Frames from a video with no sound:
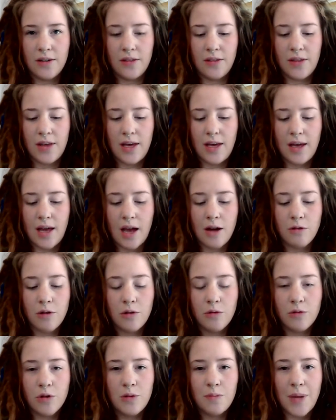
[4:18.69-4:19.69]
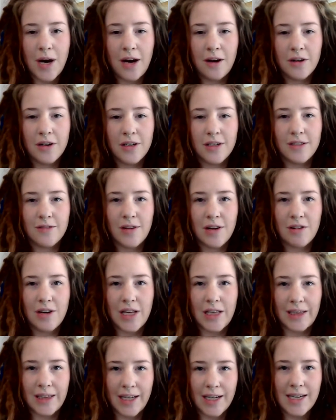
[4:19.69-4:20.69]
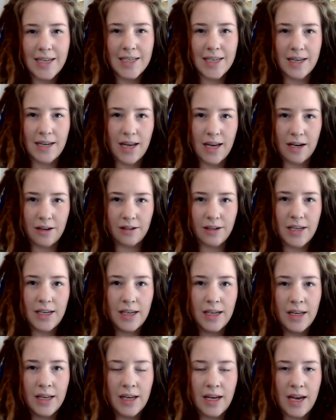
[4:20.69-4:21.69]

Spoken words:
the arrowroot powder is very light and airy,